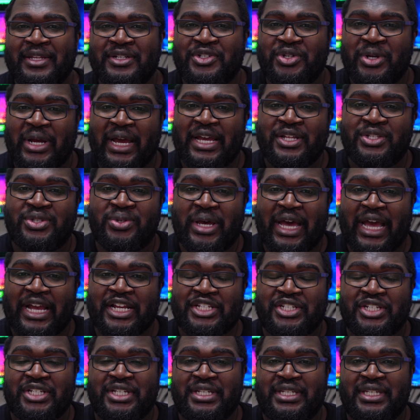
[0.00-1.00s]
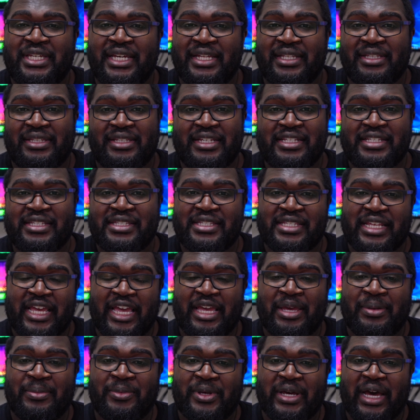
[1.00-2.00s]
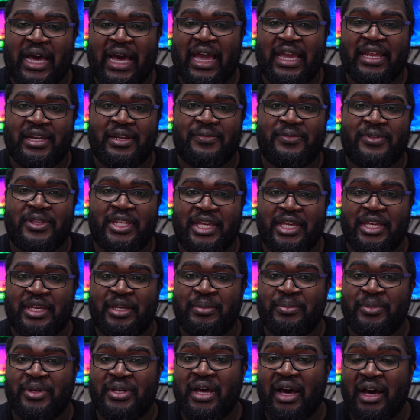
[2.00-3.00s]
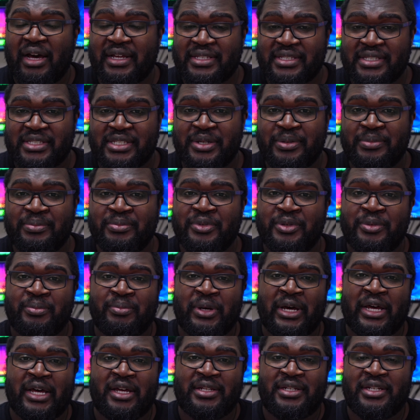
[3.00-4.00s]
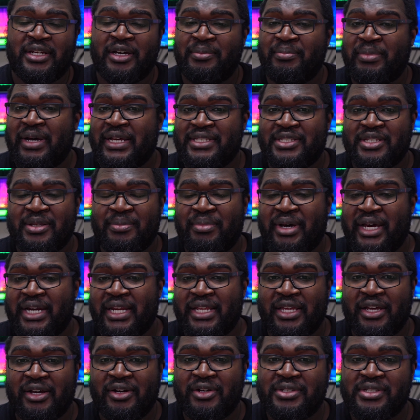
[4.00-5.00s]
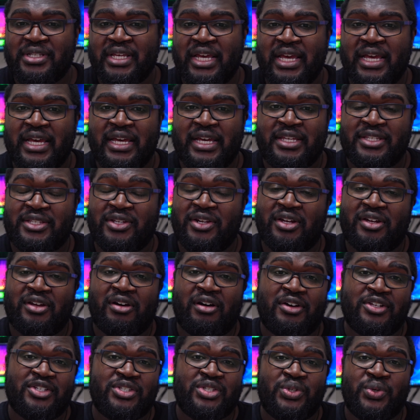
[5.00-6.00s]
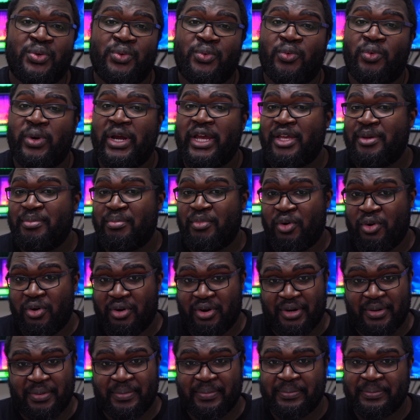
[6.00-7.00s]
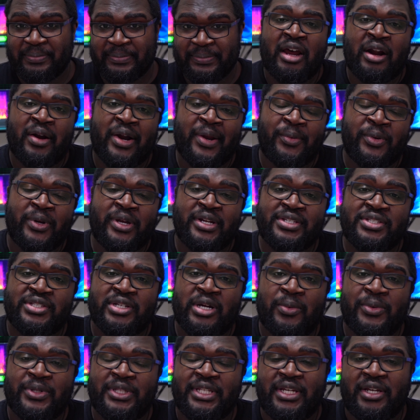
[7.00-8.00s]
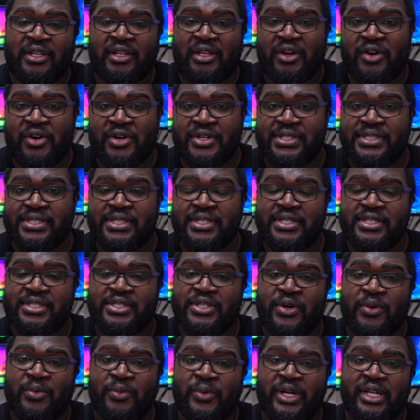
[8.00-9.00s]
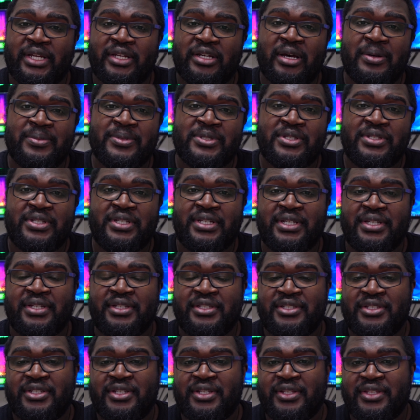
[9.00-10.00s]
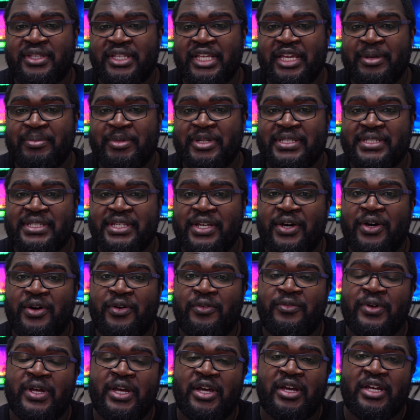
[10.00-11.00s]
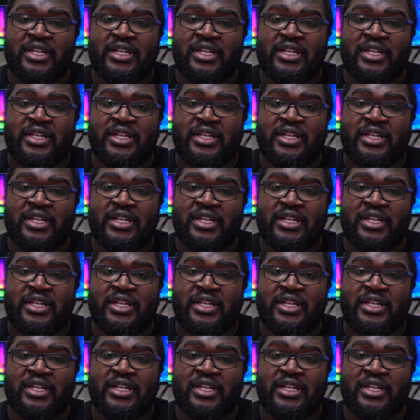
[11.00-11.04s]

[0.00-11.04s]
trying to actually get this same kind of theme custom done by somebody else is going to cost you way more. All right, we're going to start with the alerts. So when it comes to the theme itself,